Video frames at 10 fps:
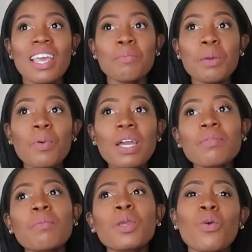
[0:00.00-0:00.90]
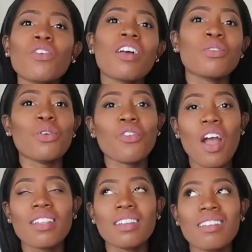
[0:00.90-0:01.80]
people kept telling me, go to Ross,
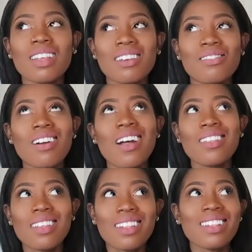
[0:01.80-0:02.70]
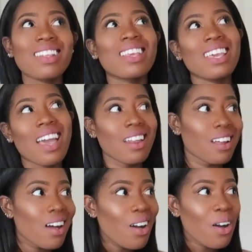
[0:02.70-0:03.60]
and I was like, Ross is
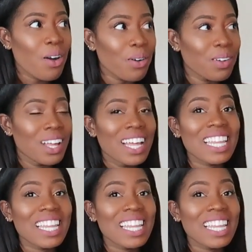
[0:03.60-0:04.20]
ghetto.